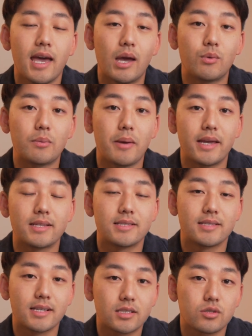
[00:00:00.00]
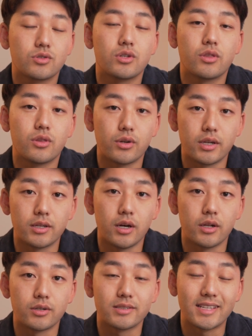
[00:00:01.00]
and we paid
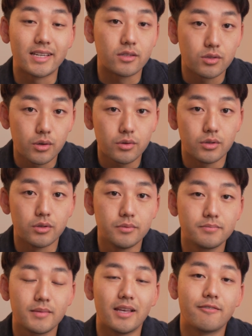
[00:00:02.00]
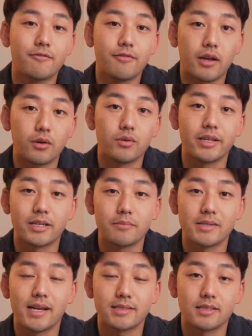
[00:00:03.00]
$630 in total in federal income
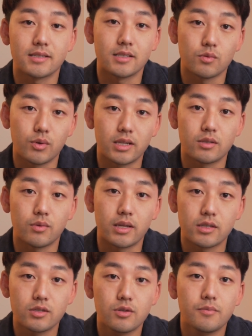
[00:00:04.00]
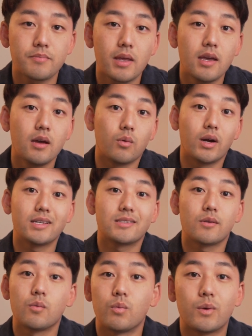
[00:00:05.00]
taxes in 2022,
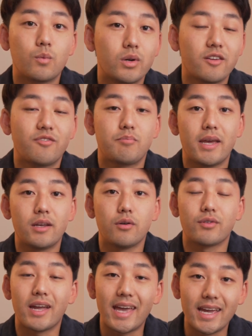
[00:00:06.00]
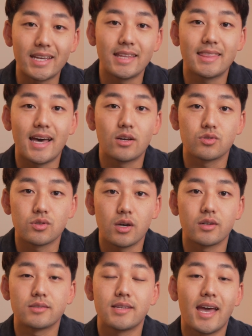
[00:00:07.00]
whereas we would have paid over
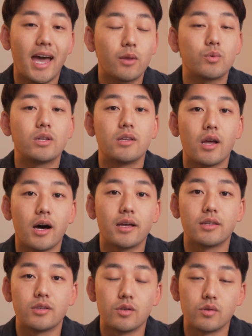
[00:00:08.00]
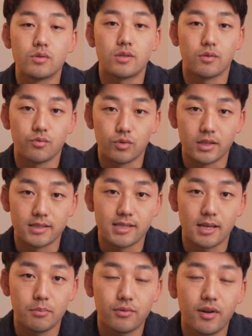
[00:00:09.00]
$80,000 had we not used real
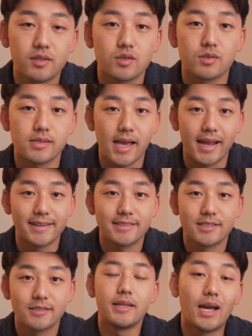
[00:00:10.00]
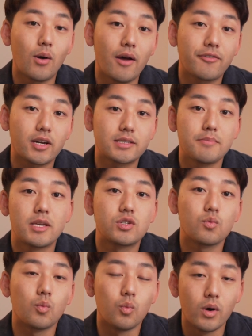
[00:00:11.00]
estate professional status. Now, I forgot to
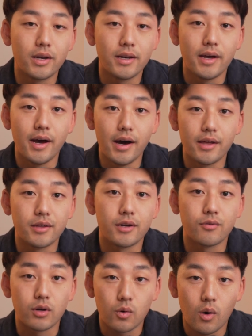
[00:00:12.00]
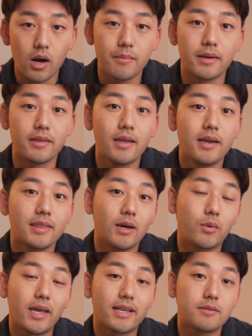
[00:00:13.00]
mention one other requirement that
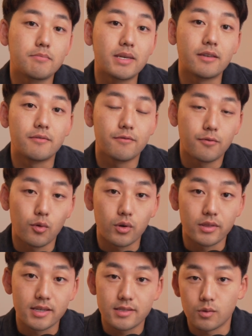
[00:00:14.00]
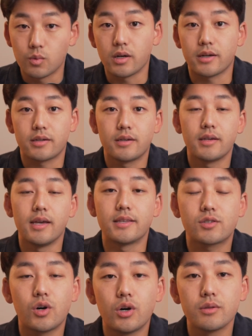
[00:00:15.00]
we had to meet for this to work. It's
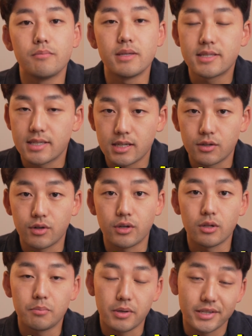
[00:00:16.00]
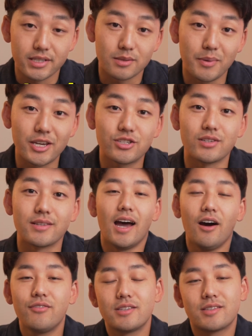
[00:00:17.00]
called material participation.
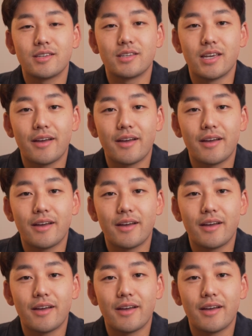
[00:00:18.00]
Obviously, you